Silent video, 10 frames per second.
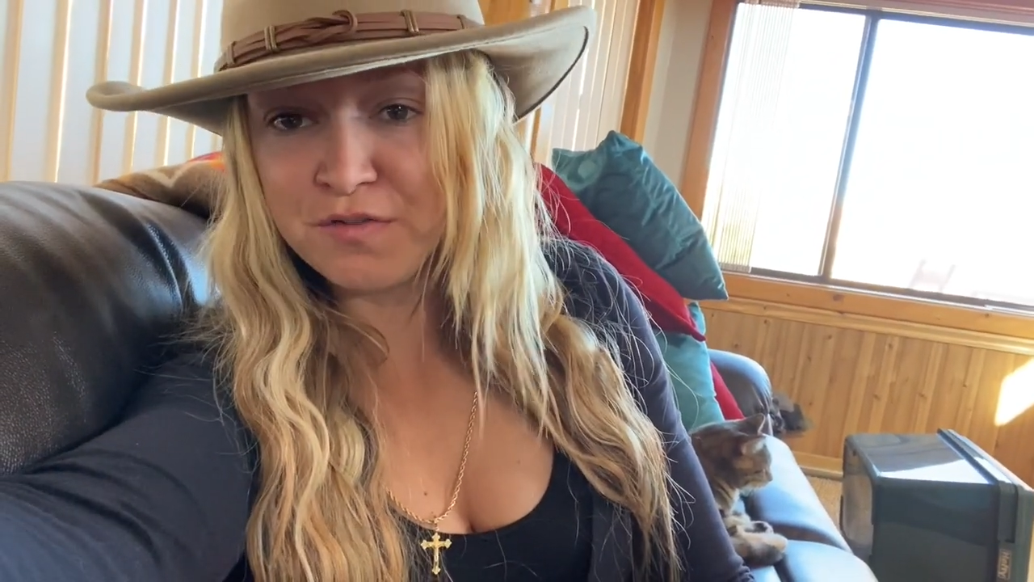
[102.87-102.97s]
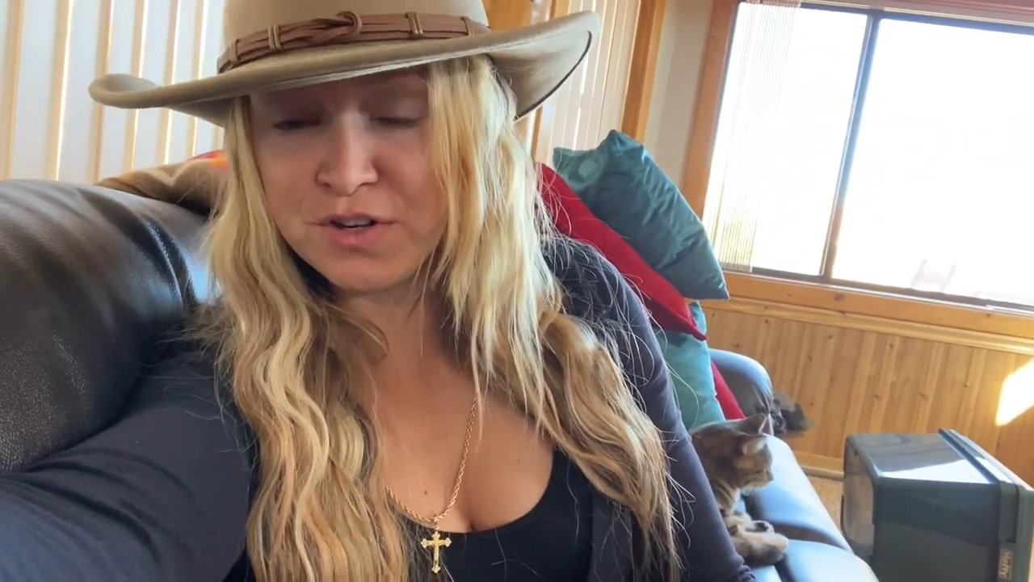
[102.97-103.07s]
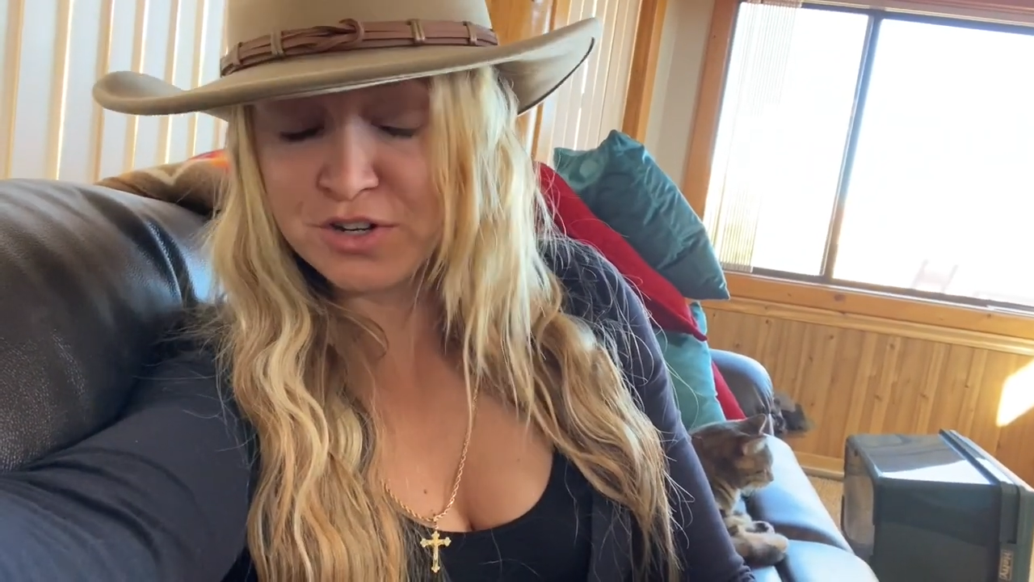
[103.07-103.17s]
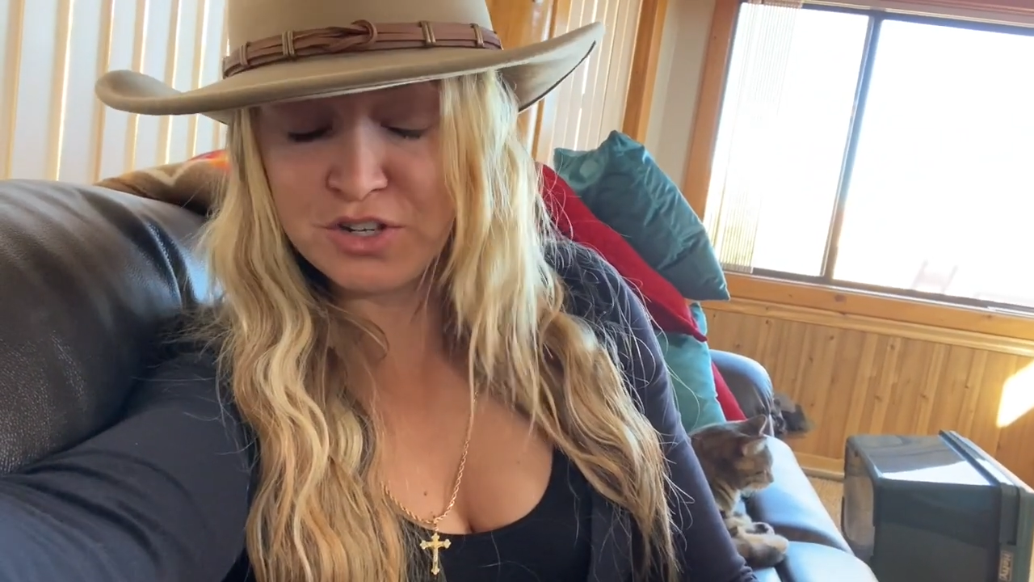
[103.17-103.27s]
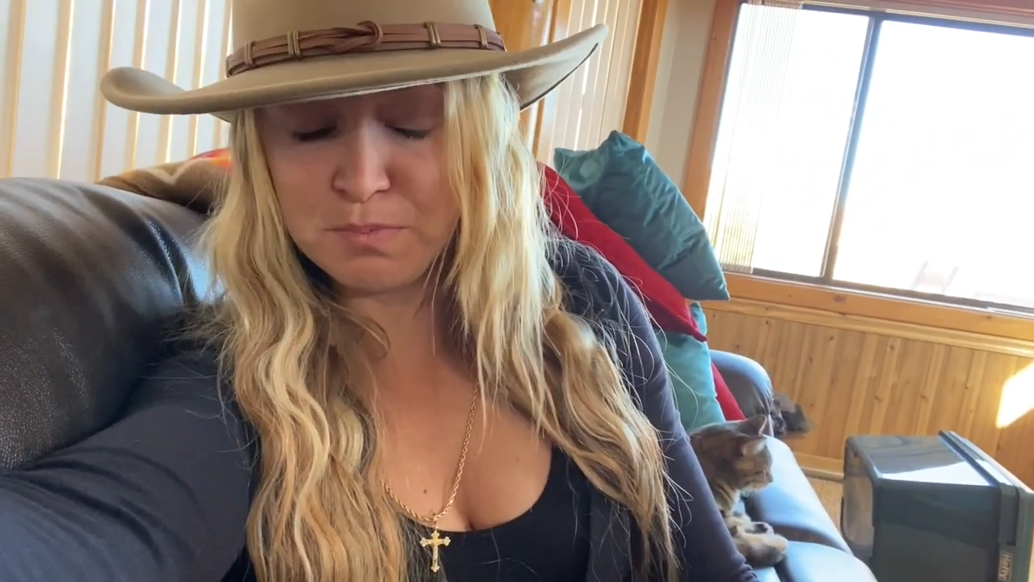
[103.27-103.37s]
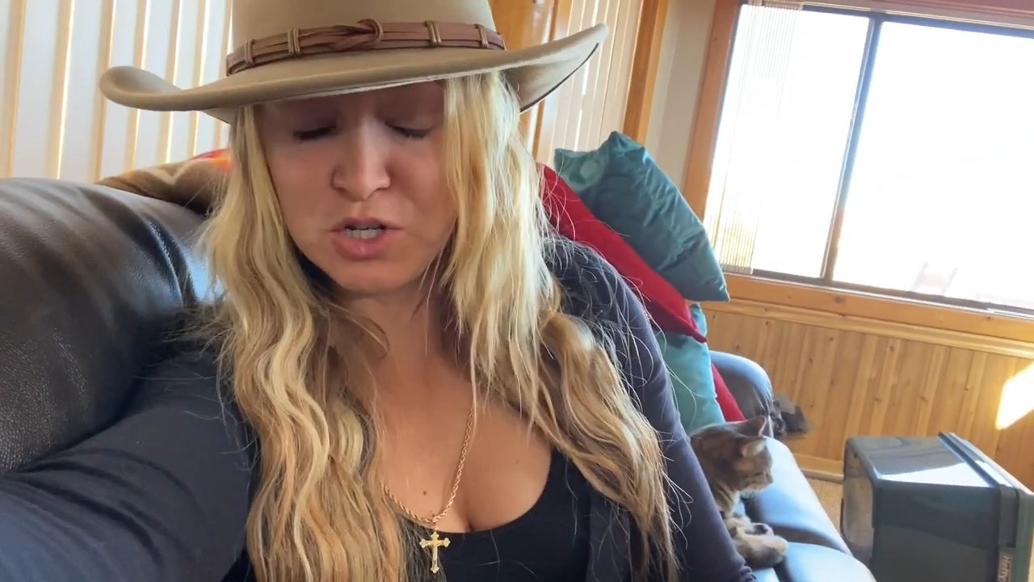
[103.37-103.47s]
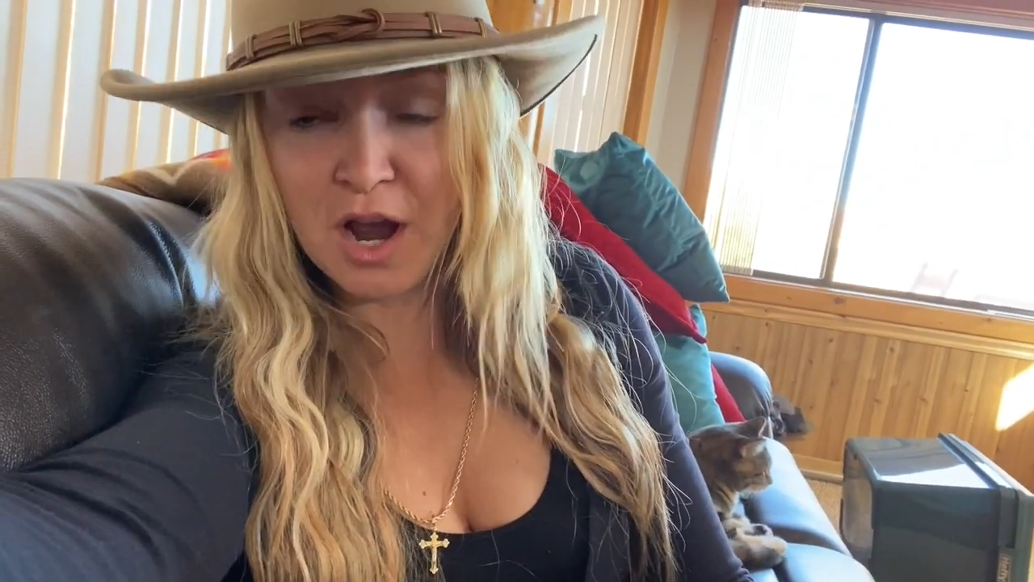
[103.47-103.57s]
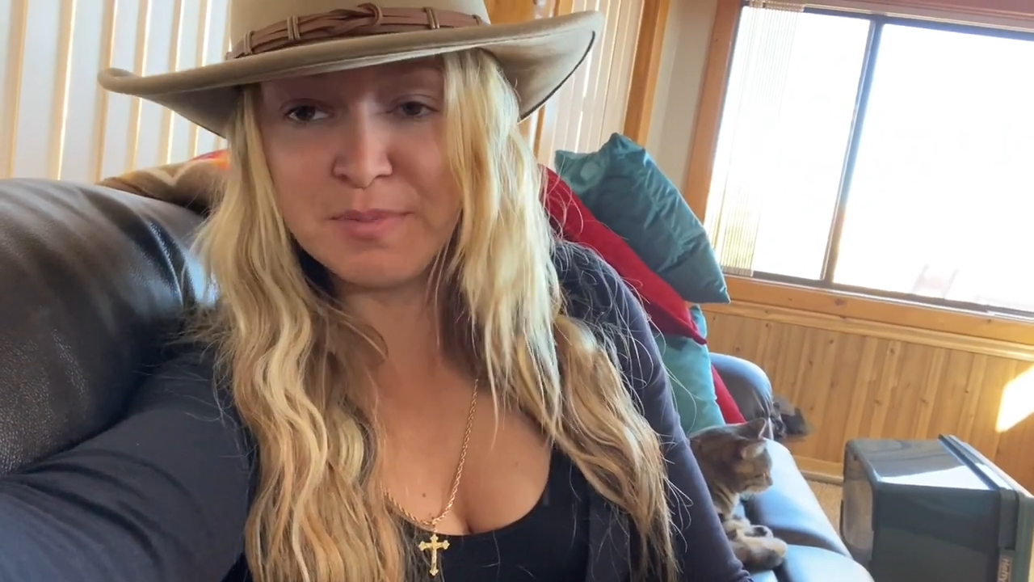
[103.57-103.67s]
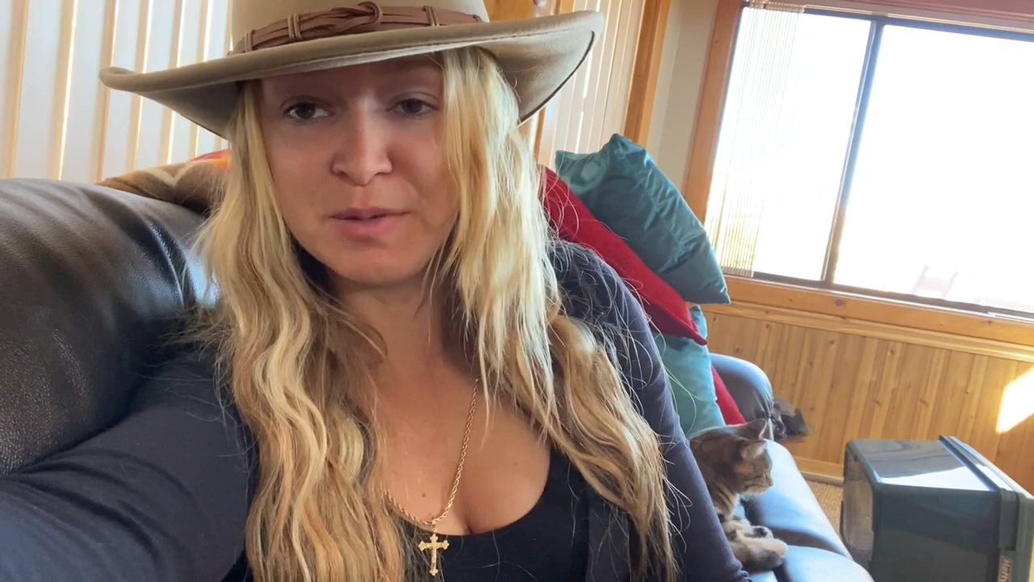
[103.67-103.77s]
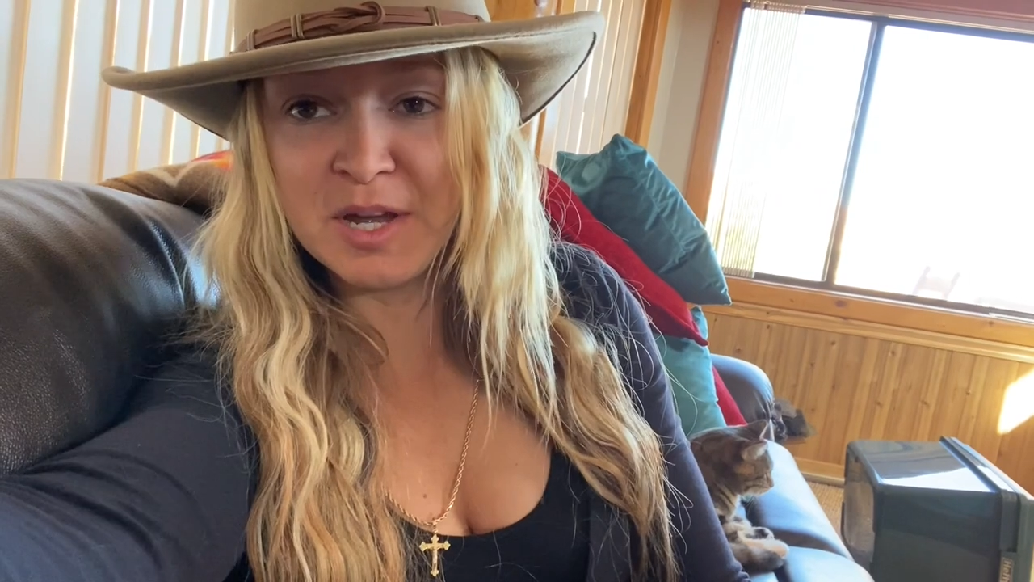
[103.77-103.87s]
if you're
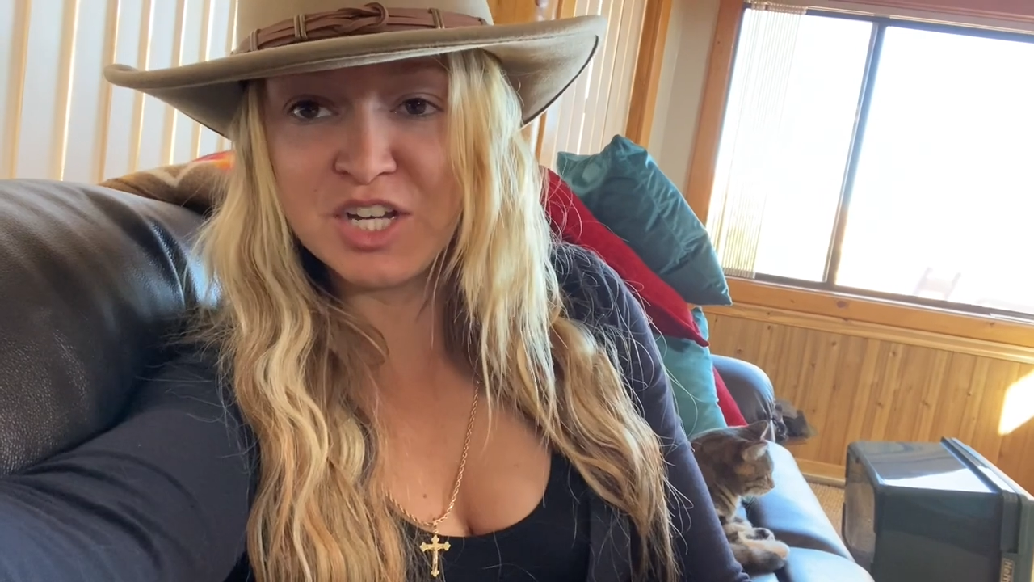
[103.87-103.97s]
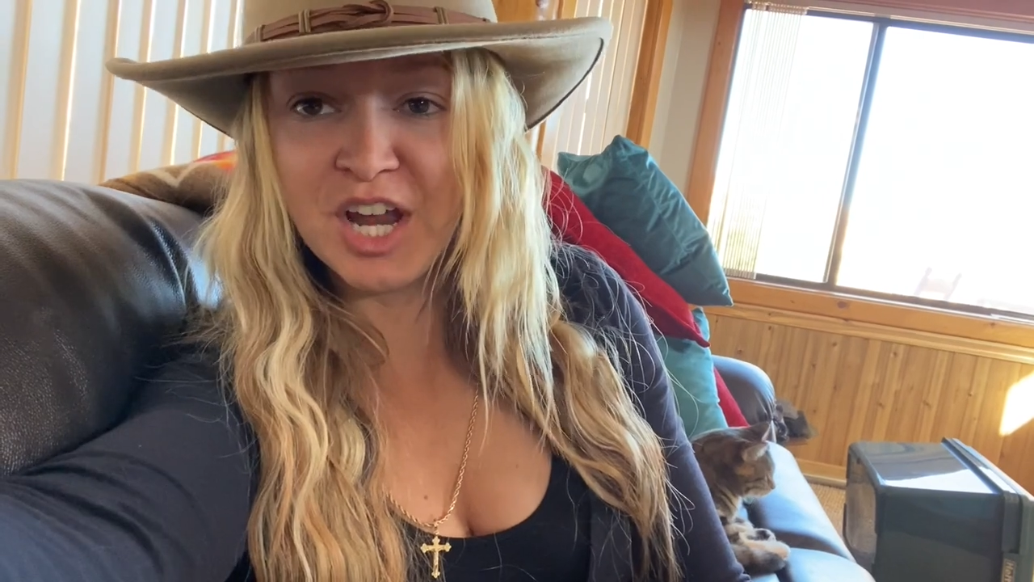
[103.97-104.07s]
subscribed to my